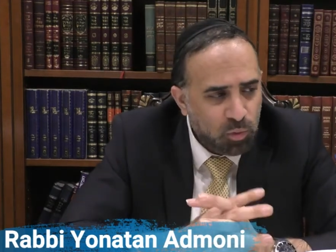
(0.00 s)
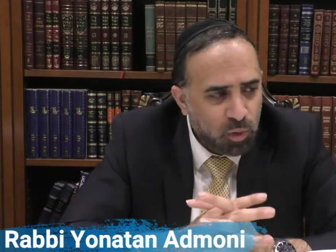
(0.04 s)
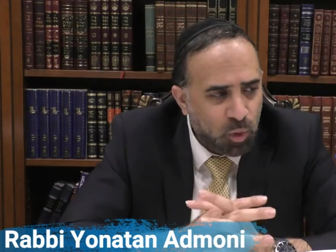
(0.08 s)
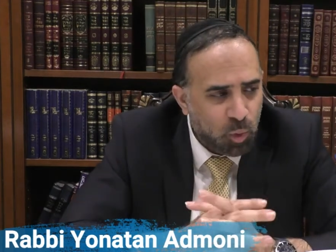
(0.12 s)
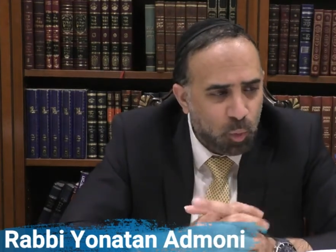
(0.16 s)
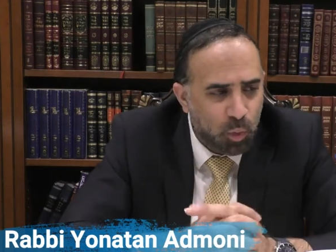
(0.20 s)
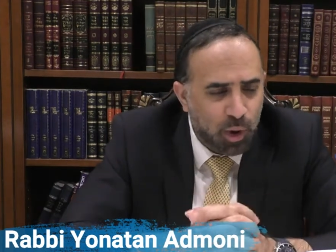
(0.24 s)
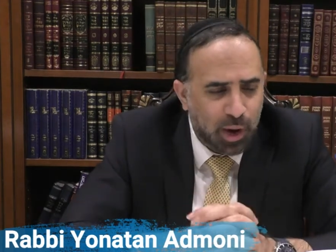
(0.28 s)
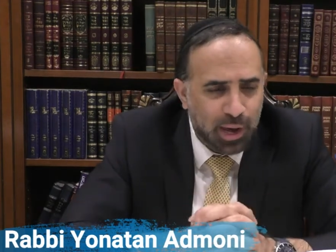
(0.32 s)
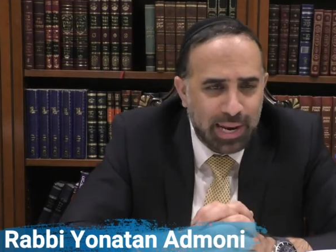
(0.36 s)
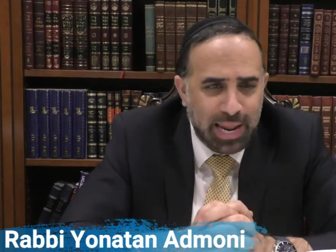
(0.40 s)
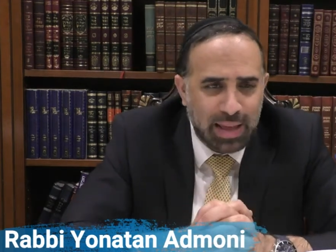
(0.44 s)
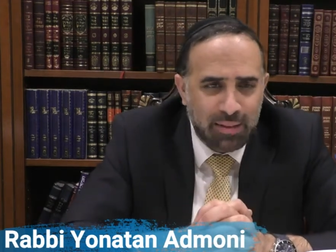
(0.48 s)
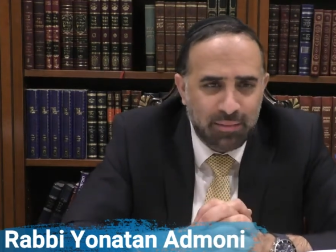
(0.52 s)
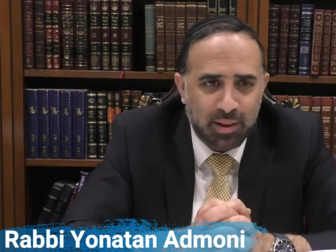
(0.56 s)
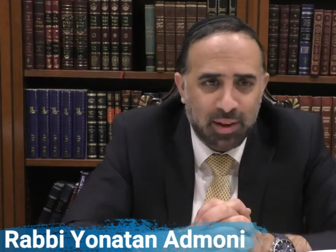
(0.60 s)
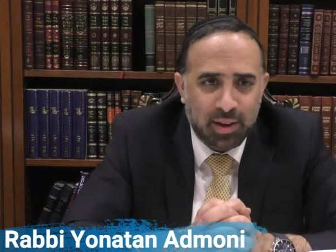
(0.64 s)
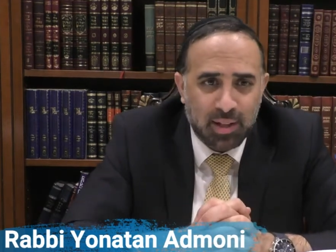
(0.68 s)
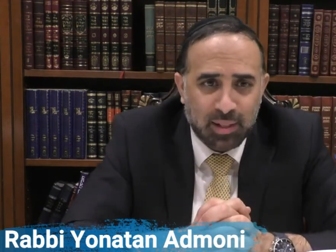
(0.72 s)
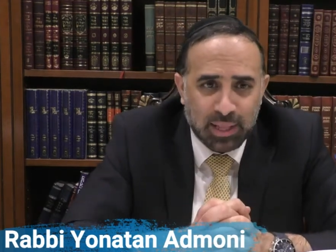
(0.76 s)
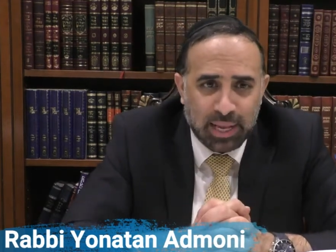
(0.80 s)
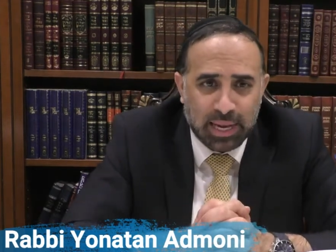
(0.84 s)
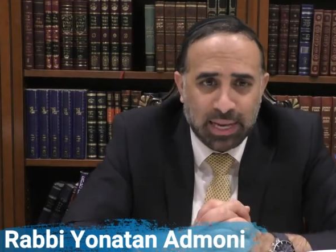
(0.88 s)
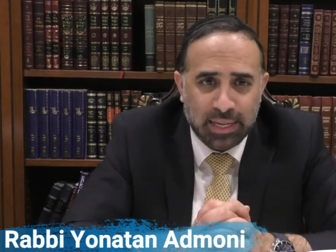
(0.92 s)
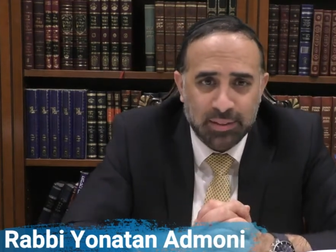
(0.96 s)
we're going to have a
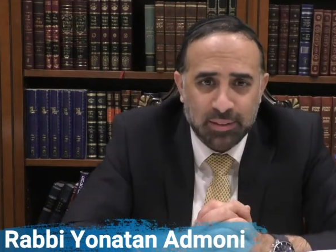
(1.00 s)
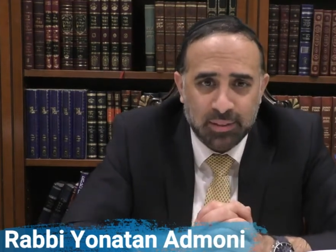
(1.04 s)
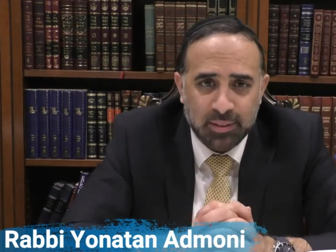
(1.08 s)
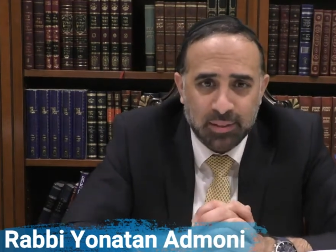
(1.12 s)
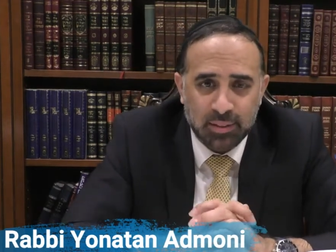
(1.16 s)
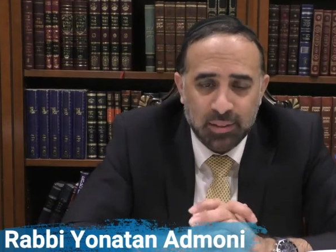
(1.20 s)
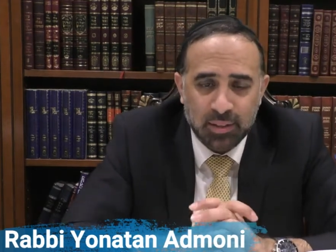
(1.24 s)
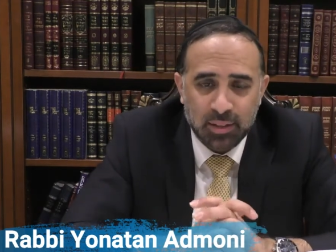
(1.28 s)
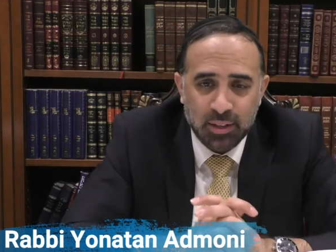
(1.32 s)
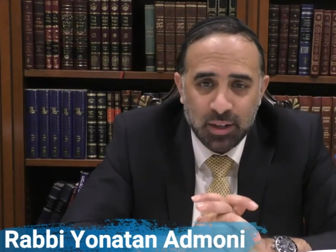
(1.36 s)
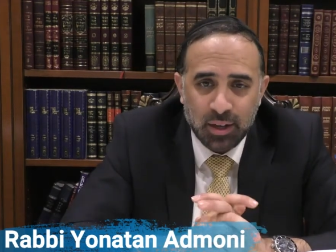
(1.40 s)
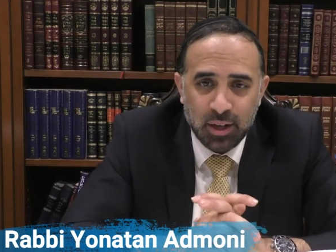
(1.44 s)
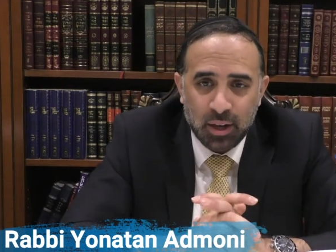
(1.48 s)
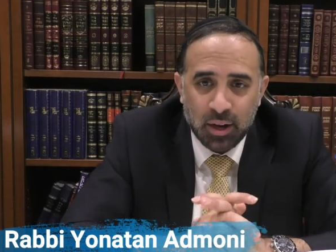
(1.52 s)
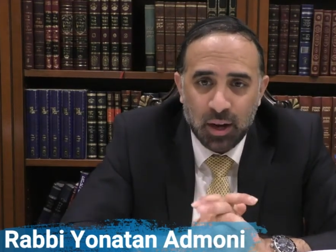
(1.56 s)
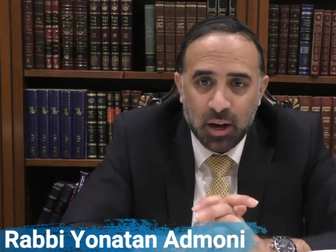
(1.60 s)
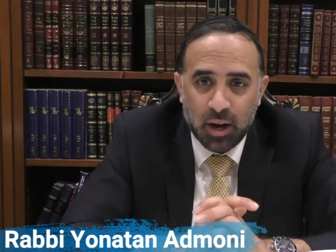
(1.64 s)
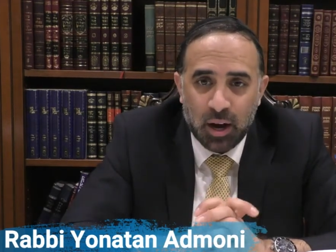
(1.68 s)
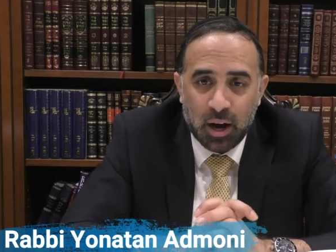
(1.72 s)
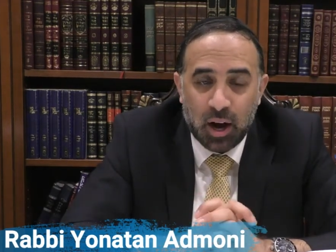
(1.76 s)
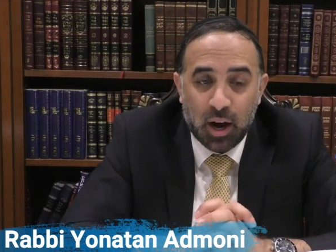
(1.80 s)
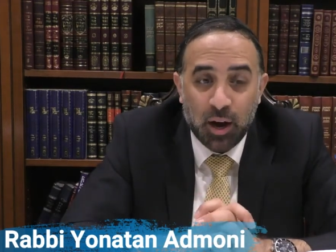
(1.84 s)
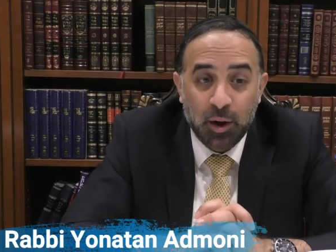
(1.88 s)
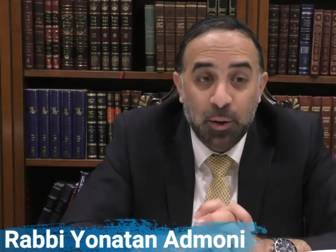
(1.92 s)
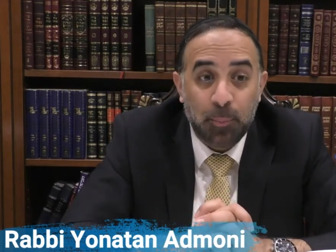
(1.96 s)
class
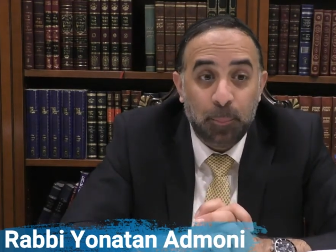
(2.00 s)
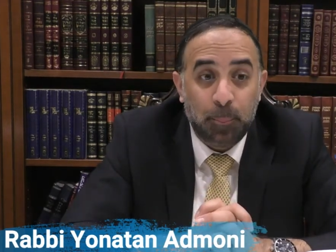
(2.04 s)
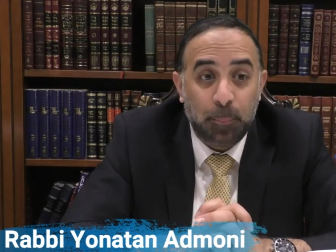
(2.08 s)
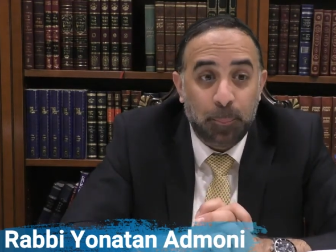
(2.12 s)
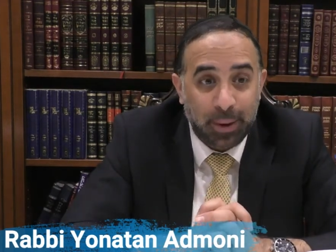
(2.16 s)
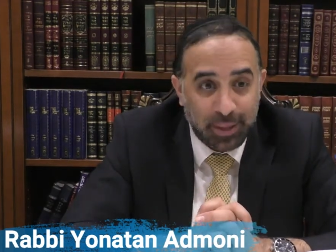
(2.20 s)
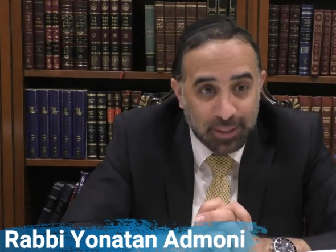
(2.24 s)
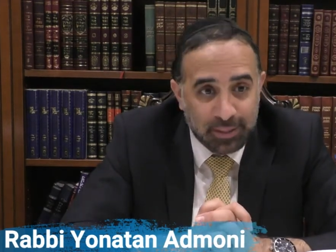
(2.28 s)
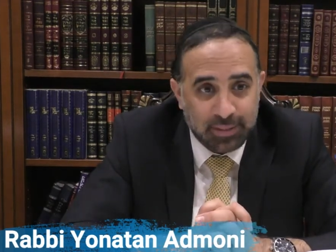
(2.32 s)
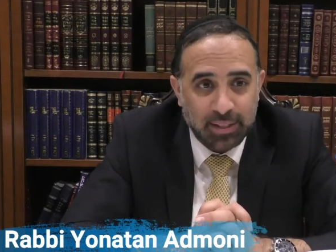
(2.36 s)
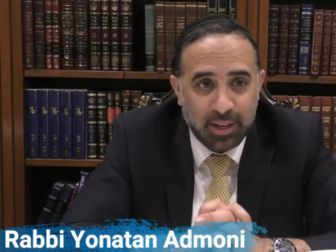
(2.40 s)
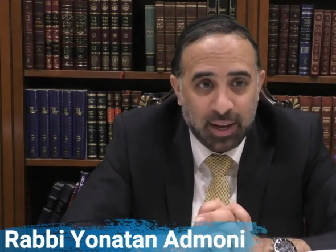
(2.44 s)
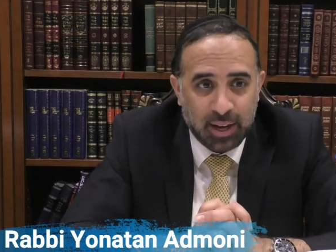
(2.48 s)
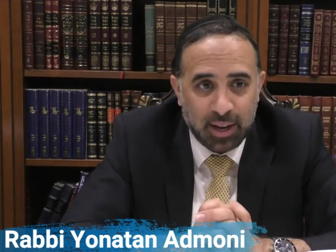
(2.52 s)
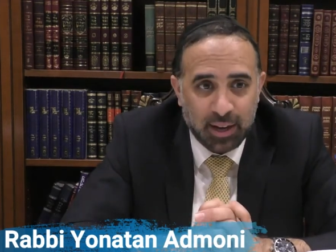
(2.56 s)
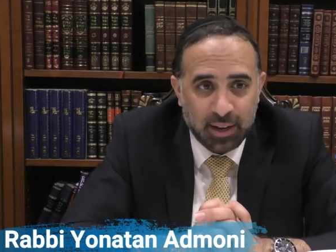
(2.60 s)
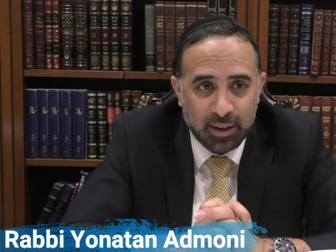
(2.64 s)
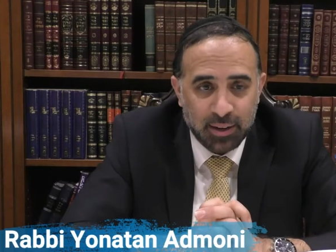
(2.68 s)
on Pesach.